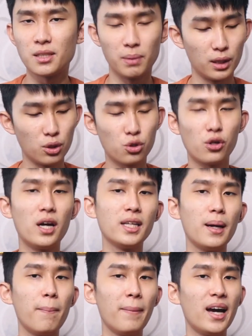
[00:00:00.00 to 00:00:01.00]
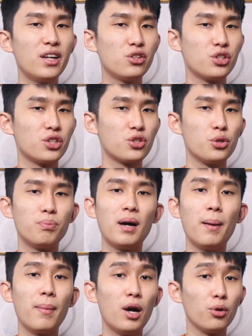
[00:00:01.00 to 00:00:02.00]
but the Tranya manages to
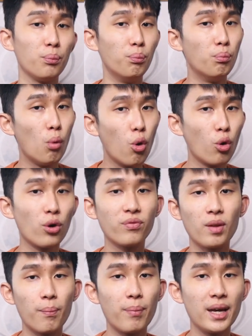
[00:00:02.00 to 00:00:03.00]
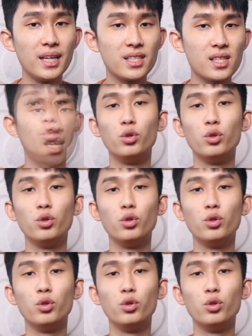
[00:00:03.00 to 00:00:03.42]
pump out more of the bass,